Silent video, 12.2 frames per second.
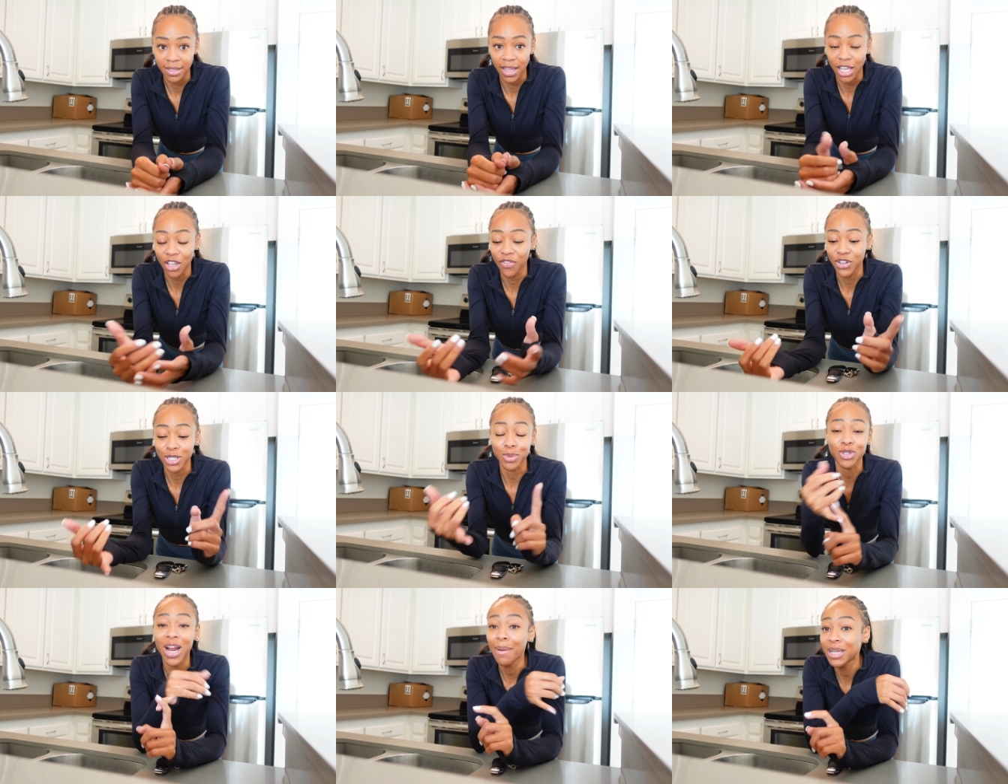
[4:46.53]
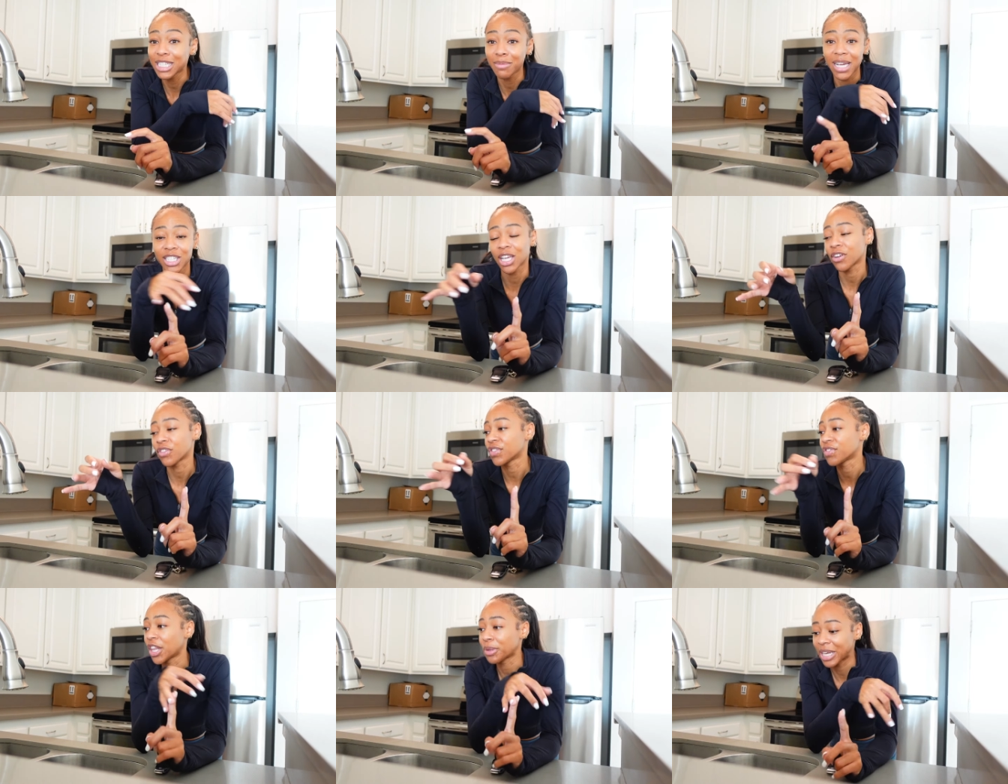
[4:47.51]
Thank you for subscribing to my channel, for
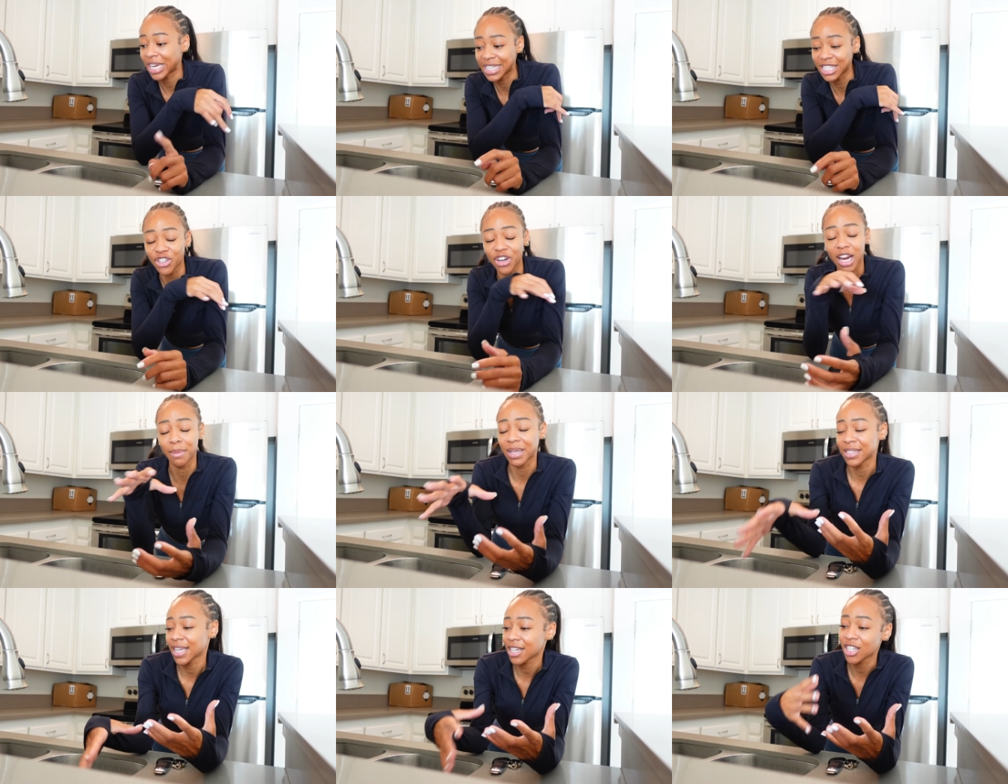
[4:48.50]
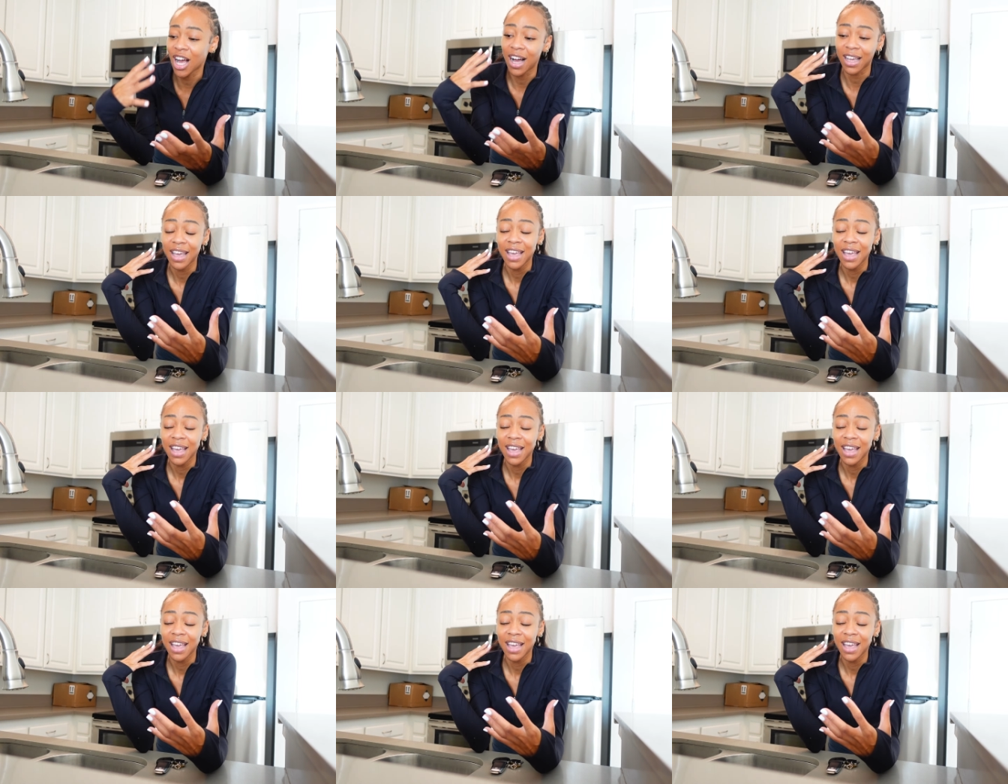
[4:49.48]
following me on Instagram and TikTok,